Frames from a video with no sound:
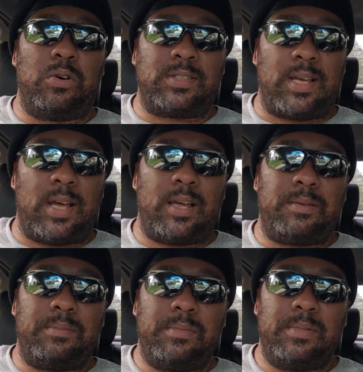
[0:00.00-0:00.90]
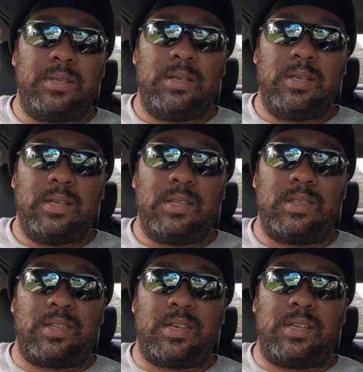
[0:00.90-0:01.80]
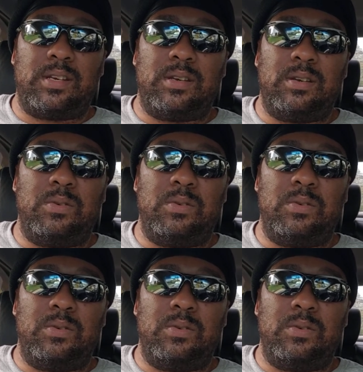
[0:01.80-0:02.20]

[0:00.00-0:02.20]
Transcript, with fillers: time than